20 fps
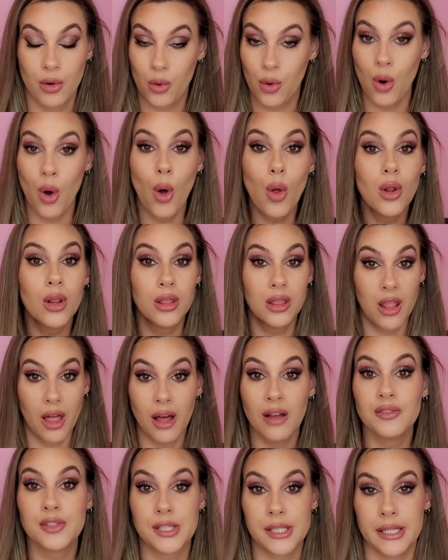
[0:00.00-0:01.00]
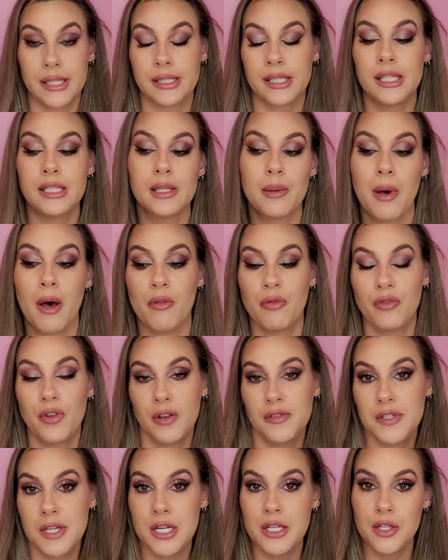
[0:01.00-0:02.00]
Kroll loves this. He's
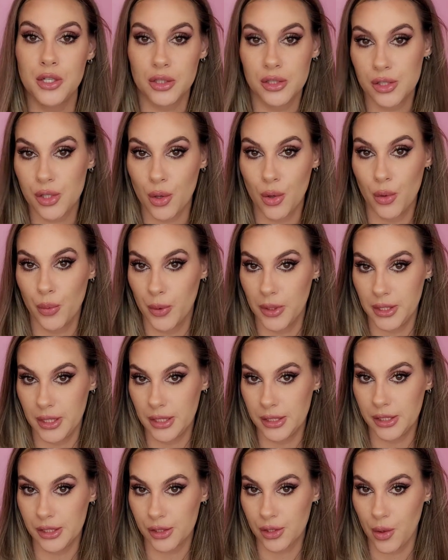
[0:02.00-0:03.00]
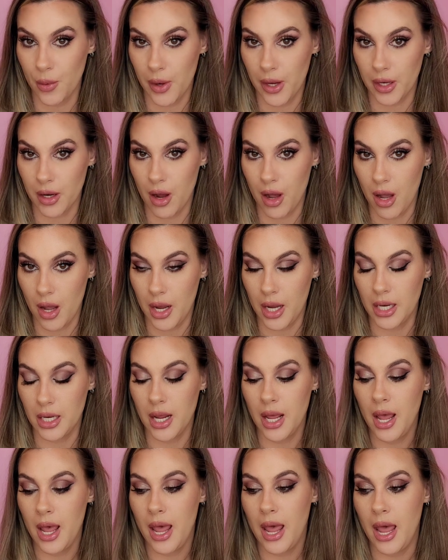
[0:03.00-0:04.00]
about 15 years old when this is going
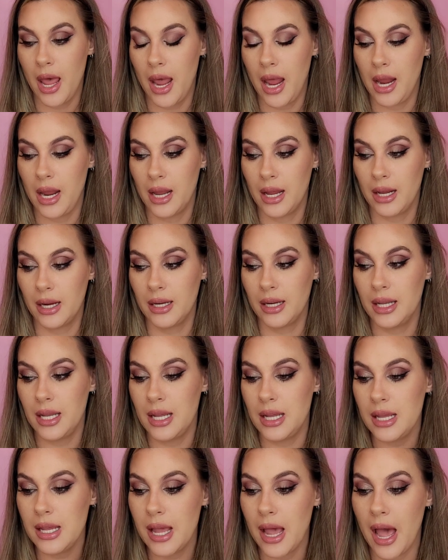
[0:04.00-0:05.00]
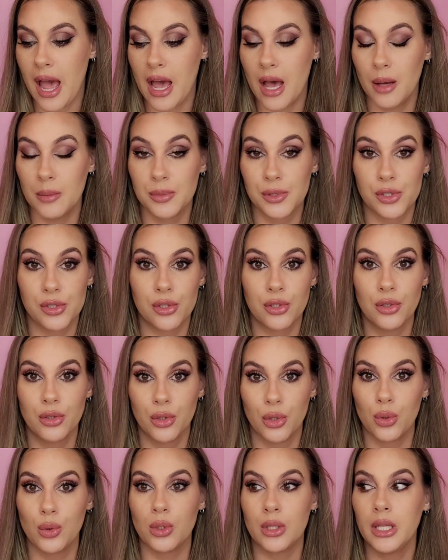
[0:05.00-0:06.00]
on. And he
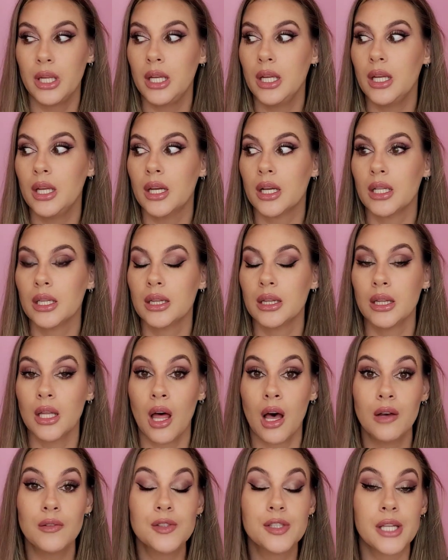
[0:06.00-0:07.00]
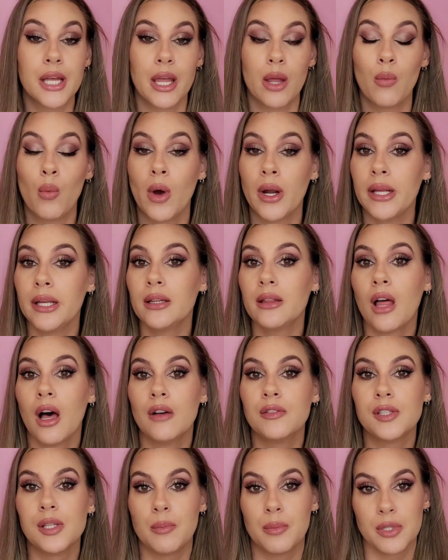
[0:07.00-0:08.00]
absolutely loves it. And what he
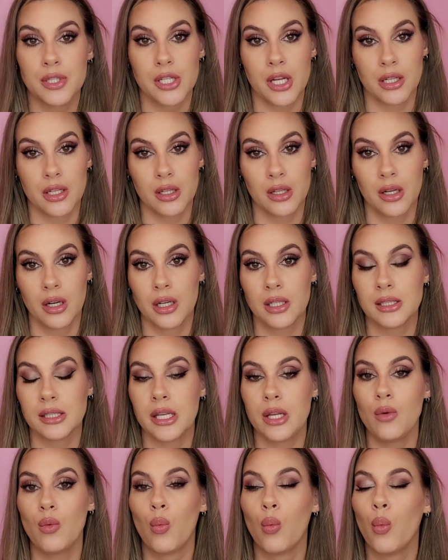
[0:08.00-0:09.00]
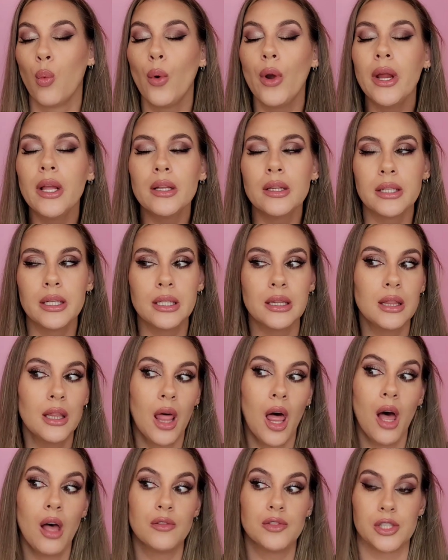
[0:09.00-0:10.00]
loves in particular is he really
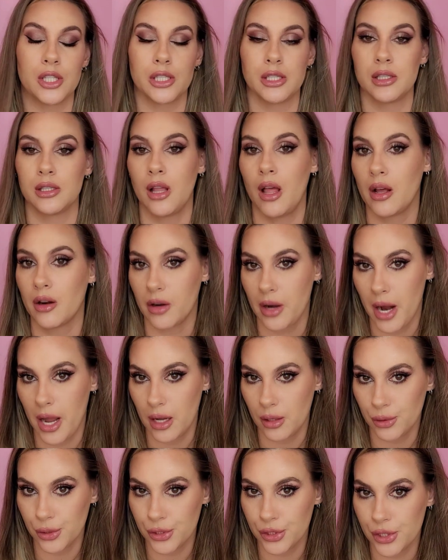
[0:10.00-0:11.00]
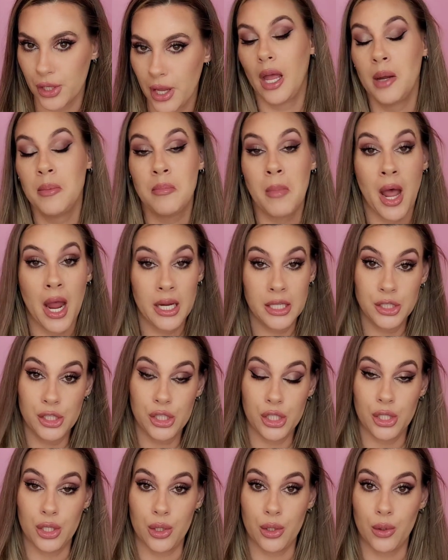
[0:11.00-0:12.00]
loves the slaughterhouse. And
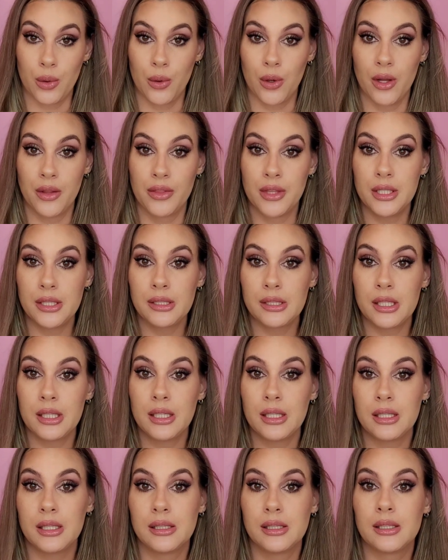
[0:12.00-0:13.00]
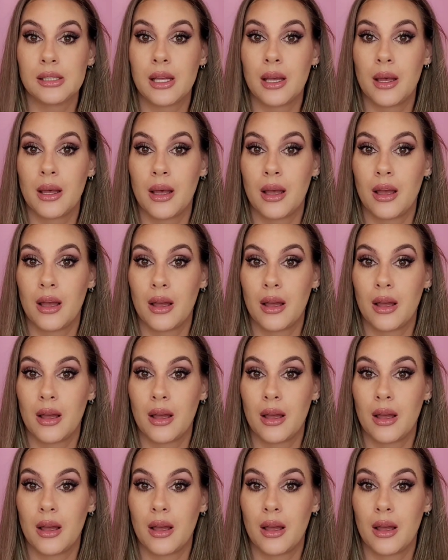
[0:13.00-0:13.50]
mind you, this is